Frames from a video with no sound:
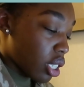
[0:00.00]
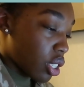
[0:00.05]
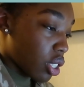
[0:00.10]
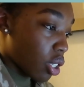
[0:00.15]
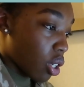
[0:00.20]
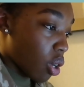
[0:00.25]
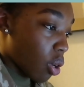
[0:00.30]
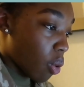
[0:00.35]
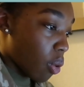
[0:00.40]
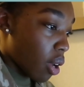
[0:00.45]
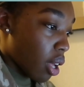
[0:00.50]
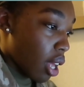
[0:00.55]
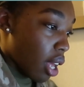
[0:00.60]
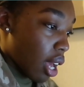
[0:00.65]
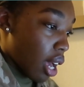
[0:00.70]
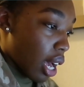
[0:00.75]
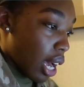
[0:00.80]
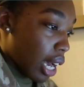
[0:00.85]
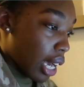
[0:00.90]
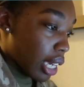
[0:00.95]
So
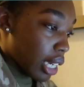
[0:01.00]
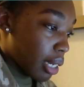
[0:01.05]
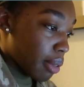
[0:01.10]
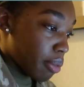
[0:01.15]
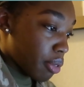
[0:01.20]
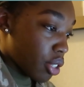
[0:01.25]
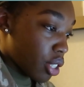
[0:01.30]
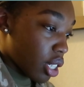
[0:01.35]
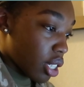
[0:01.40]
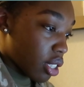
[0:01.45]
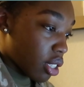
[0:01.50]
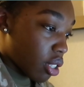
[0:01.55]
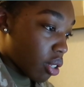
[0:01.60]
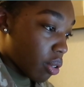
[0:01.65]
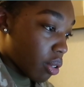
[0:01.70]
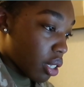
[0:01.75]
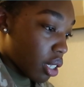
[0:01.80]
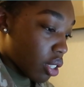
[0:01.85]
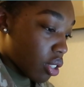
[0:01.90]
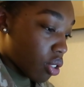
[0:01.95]
I am just
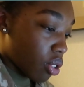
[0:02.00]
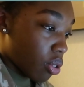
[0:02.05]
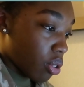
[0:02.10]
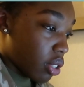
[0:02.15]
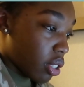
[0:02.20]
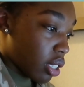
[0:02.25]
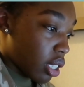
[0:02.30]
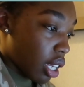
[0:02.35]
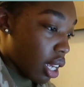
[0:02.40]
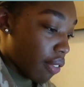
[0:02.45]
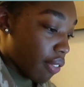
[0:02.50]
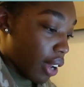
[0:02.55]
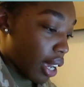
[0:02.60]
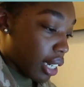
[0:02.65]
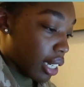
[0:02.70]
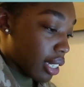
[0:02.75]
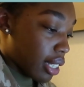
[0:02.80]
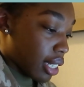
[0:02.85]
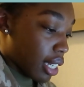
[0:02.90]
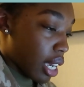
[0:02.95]
going to see if I
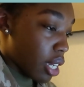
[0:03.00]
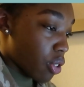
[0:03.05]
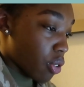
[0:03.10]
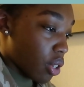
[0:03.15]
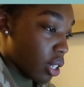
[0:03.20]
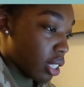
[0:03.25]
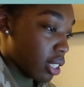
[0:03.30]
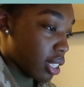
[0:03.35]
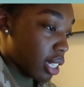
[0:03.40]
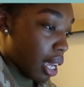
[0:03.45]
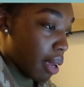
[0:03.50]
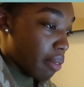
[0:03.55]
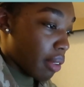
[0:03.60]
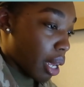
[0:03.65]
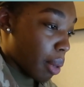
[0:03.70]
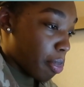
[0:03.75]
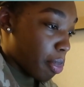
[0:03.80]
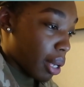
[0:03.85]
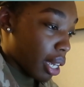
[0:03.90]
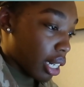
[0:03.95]
can schedule a same
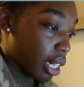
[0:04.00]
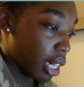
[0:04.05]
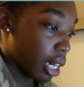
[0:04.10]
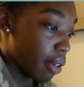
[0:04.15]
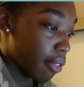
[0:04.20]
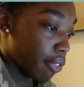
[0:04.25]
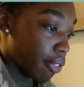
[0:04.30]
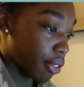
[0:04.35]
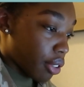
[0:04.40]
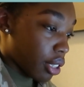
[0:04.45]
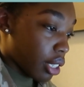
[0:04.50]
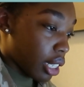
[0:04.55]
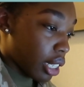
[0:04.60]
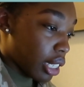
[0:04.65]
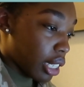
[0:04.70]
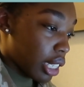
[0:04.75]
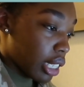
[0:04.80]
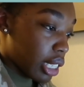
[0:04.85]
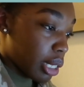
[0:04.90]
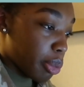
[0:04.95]
day pickup for
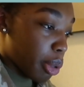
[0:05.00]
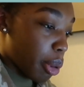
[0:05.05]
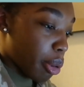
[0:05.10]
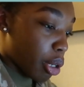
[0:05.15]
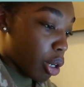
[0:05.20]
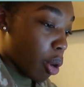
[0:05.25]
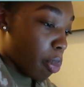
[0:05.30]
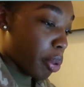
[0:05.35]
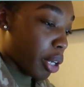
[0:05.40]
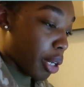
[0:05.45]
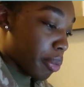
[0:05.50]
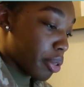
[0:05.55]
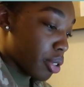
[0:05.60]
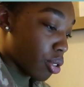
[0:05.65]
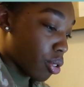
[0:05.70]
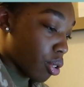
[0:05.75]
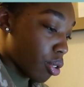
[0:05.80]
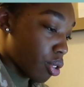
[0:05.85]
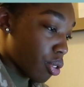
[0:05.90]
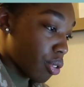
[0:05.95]
Leland to be able to go pick up his
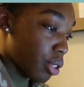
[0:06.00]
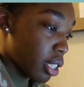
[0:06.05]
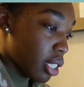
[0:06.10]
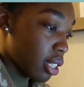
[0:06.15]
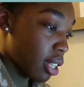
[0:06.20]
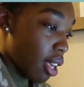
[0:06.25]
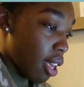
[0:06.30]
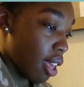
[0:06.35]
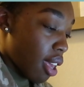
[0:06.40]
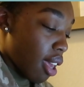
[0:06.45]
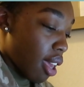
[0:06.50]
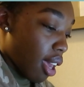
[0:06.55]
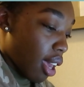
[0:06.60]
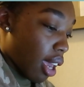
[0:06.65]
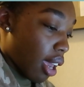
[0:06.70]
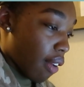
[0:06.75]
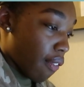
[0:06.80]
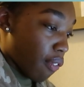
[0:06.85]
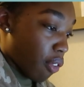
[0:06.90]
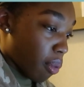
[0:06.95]
groceries
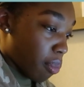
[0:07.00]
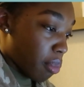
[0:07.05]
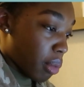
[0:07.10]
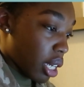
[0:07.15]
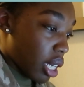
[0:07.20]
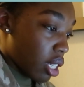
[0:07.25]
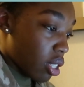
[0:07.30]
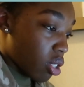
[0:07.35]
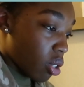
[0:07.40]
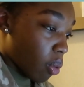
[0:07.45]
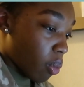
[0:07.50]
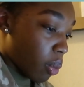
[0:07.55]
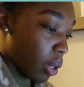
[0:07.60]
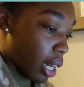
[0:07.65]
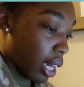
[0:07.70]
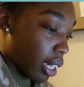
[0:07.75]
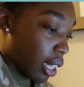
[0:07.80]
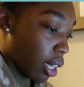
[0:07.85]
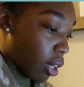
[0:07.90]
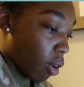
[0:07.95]
and for me. So when
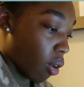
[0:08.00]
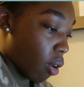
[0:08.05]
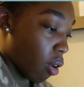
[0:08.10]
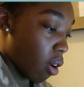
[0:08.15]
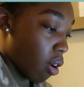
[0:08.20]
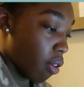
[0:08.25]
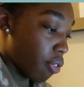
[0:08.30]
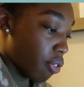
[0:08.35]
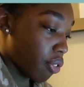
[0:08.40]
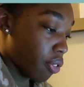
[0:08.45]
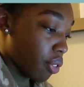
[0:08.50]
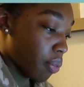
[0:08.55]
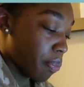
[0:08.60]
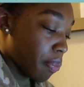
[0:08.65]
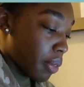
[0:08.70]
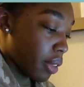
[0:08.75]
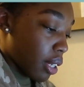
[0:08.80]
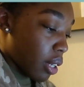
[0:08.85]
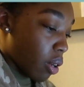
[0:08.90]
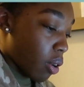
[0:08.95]
I get off
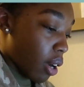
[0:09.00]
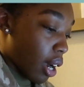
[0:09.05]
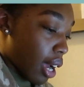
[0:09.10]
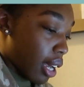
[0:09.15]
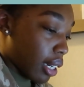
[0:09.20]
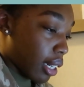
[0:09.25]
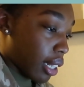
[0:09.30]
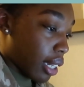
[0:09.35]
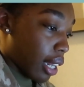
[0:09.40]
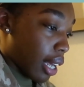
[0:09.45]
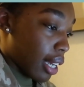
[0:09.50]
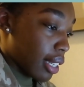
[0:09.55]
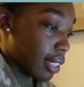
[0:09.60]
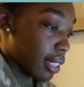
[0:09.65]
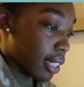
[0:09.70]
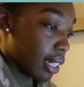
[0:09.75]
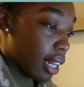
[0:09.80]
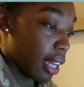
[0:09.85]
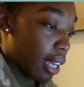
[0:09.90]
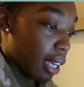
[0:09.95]
or out of class
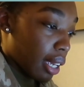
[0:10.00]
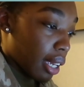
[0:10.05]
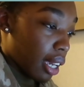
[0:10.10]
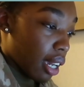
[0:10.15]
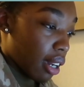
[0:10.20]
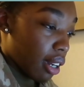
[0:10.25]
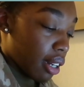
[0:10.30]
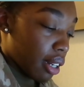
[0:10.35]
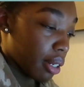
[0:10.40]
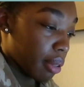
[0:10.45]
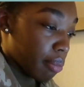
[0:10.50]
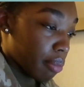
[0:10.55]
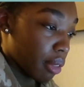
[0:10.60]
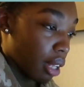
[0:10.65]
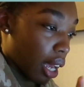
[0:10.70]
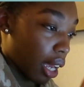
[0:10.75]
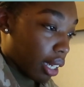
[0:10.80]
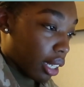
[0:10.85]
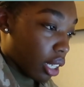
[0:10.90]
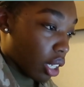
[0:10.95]
today, um,
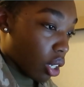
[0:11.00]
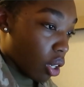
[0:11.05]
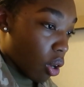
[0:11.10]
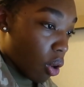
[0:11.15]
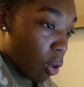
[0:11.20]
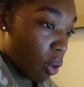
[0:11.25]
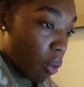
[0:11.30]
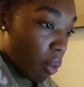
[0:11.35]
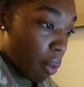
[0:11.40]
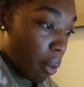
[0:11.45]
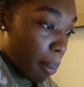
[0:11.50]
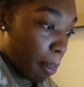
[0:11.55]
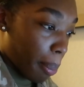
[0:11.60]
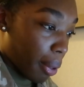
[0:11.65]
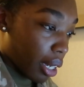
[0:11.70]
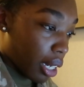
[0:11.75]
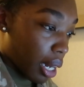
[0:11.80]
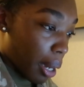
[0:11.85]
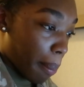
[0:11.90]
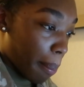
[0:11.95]
I can go
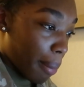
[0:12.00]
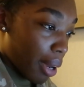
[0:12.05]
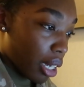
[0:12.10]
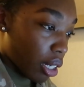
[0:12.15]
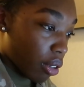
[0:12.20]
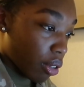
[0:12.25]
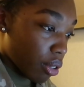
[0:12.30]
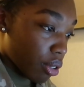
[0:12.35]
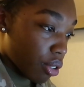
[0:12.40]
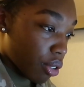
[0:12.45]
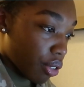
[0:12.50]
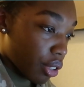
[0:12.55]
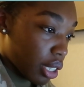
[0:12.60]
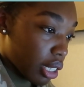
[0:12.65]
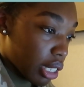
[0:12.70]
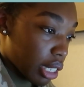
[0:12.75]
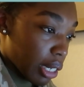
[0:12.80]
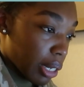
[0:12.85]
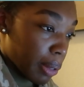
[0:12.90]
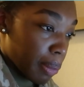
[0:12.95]
pick up my
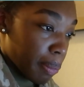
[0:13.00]
groceries.